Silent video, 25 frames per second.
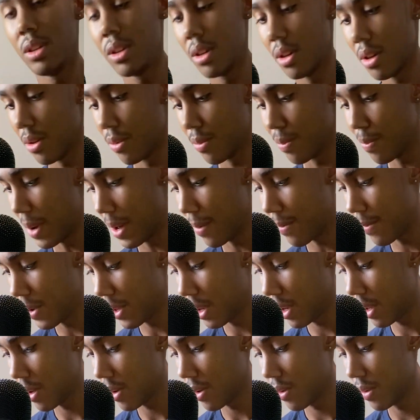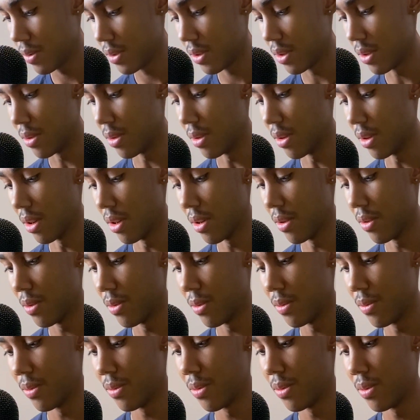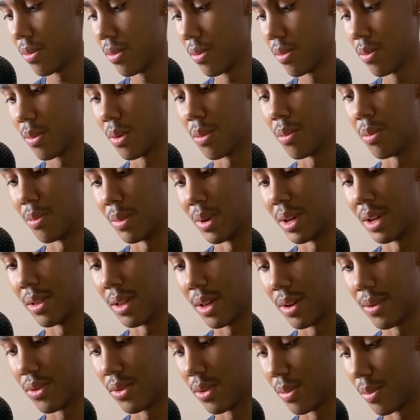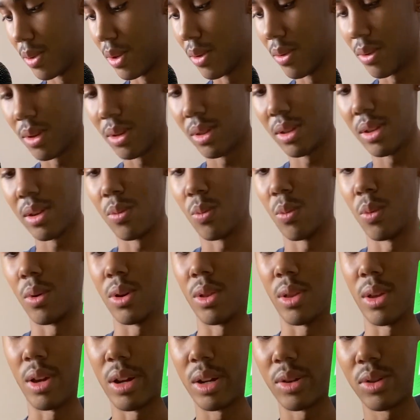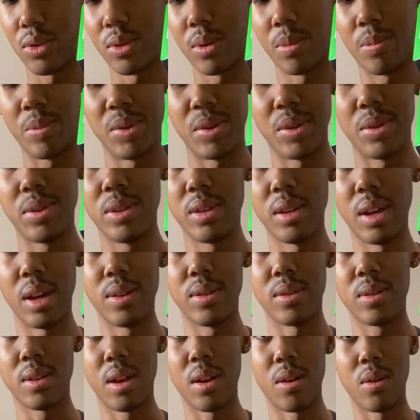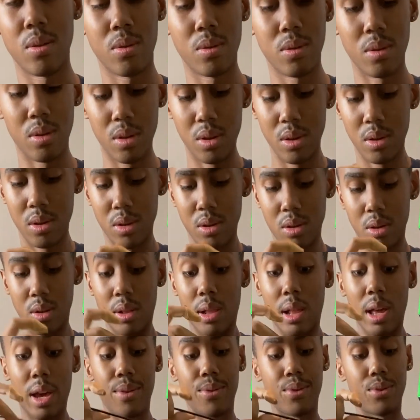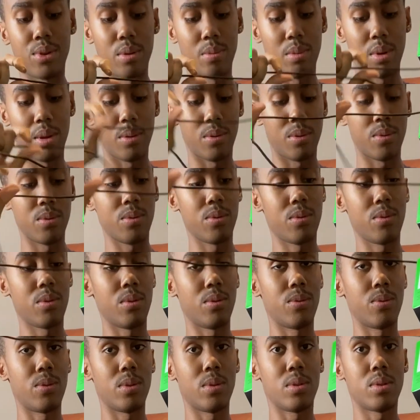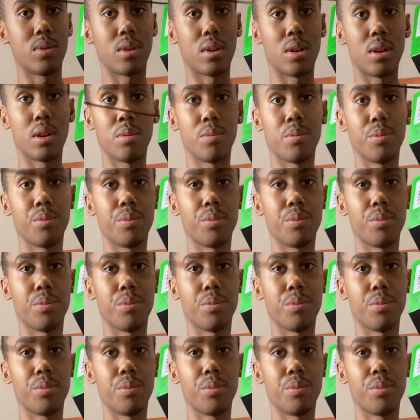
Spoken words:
of my videos and of my live streams. I only did one live stream to test out live streaming for the first time,